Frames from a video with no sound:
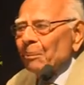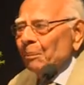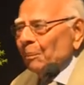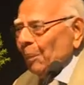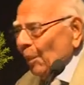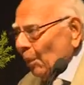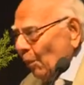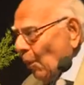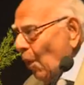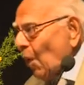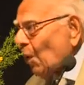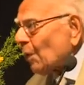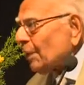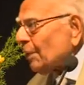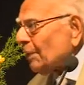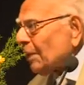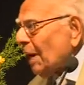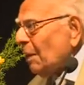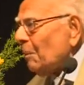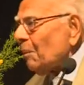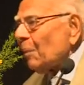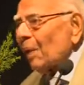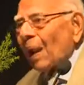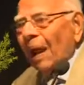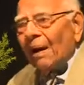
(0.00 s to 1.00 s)
provoked
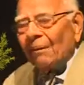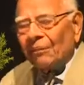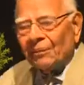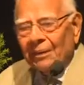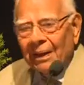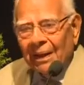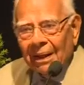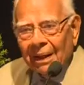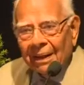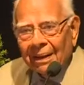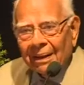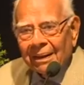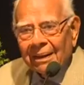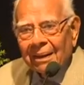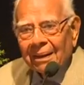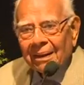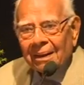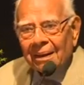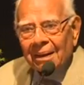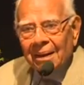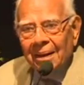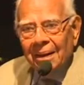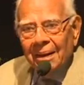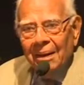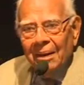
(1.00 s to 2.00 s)
some laughter,
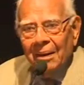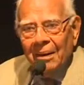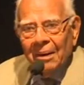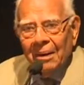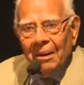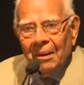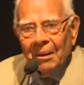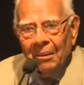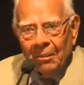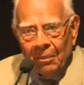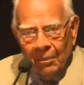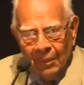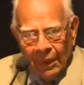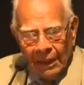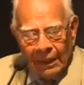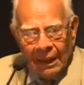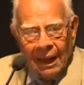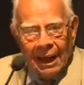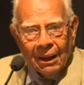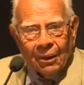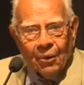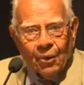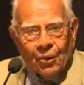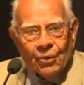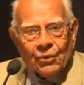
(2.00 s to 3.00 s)
but
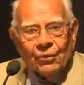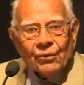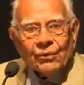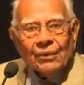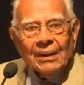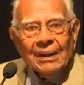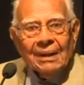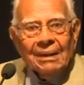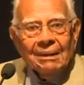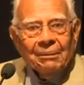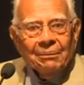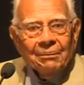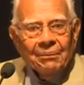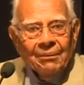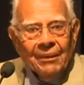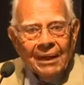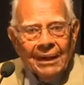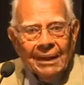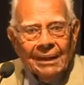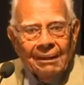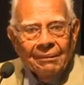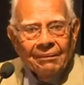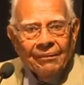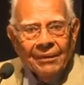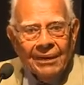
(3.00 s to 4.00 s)
I could see
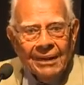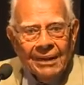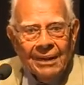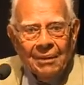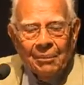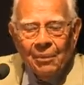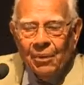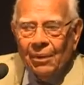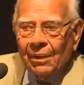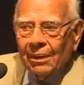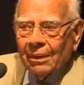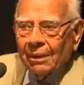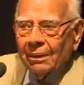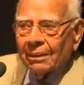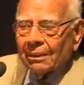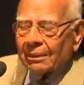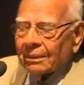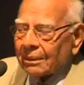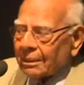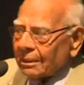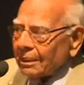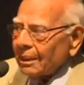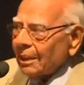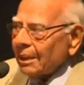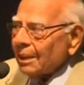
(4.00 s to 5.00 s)
very visible
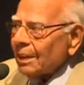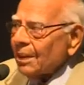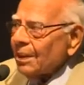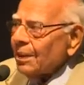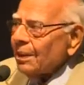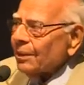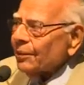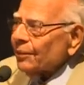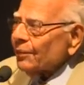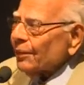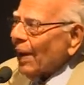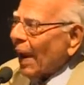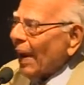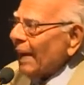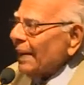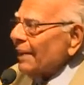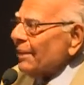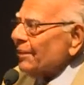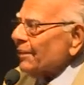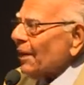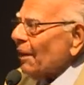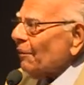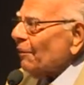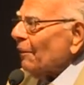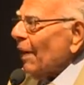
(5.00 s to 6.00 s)

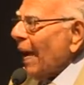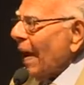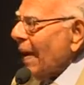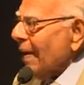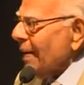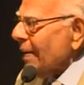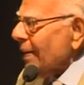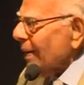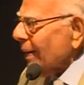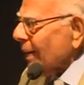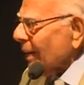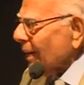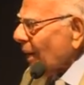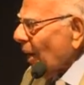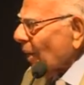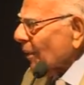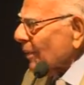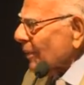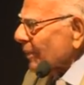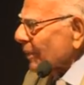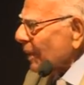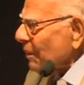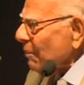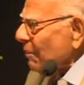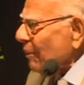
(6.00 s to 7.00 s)
signs of anger
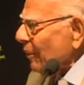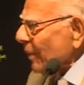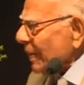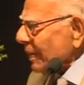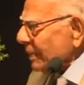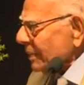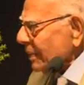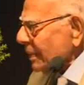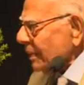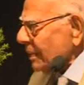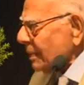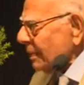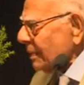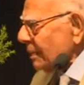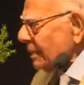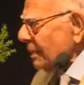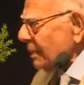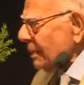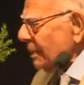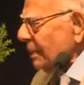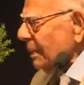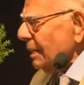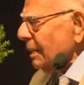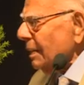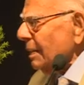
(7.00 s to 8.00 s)
on some faces.
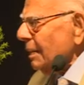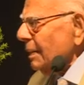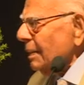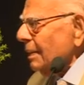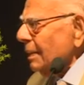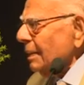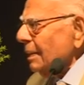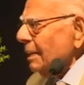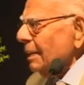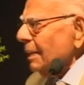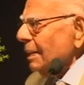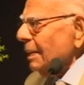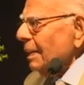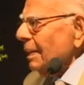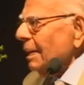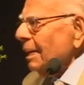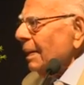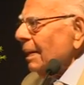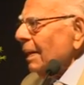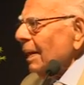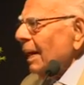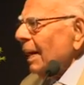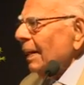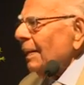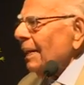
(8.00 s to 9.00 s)

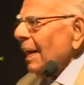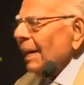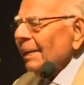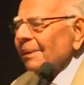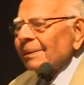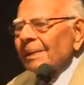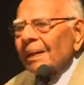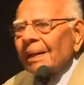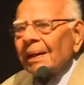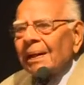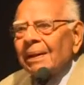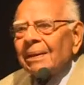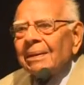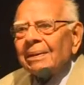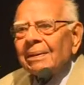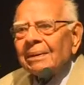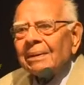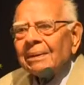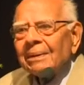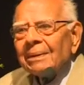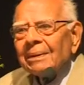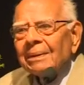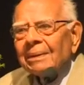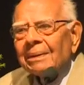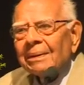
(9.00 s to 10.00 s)
And I said,
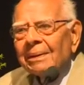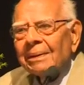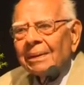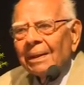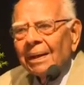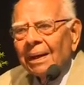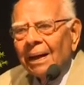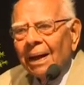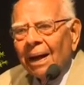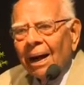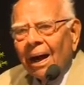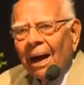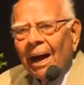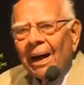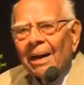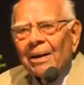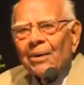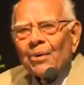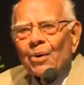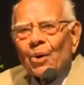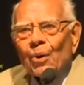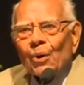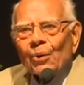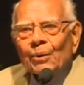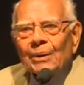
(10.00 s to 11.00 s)
I
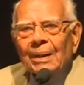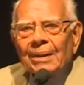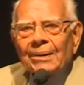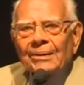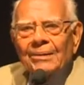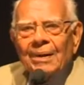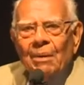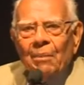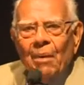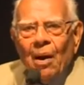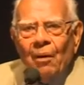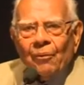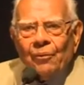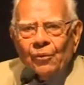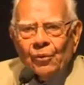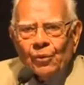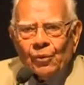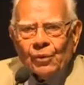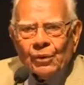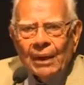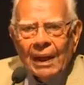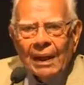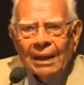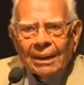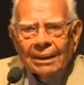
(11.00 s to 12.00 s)
know that some of
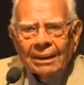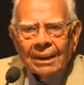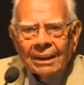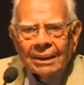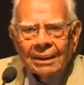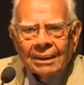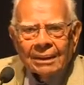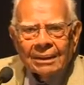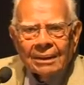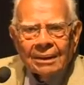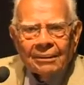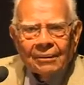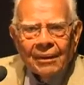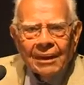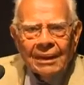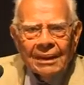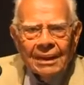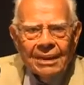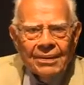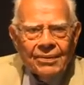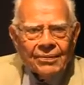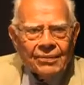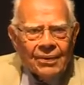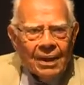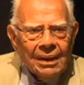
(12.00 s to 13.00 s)
you think that it is a
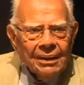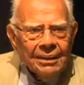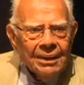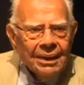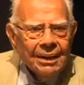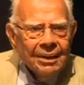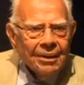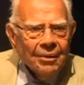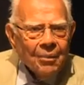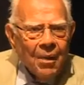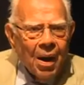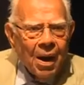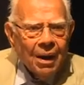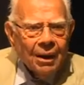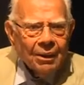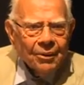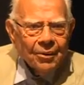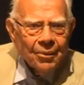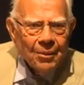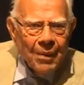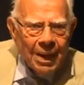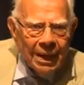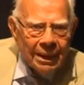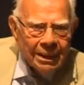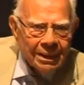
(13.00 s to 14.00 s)
very insulting remark
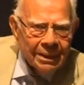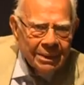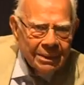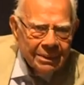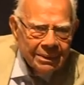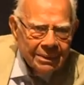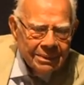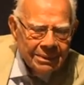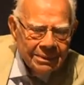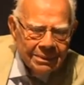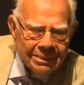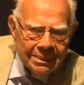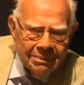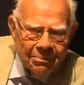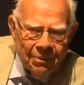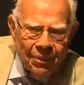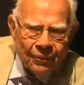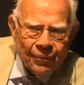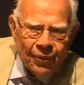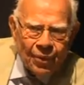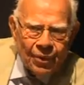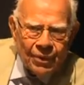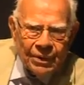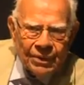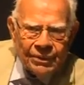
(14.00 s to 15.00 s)
to make
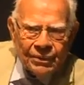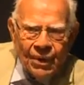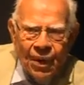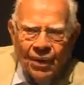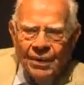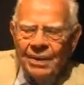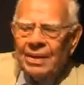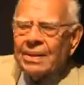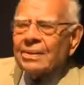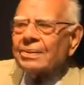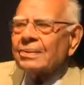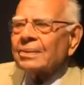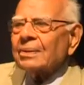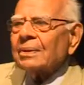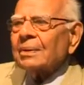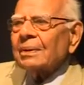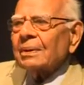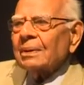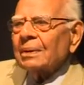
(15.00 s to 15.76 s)
before this audience.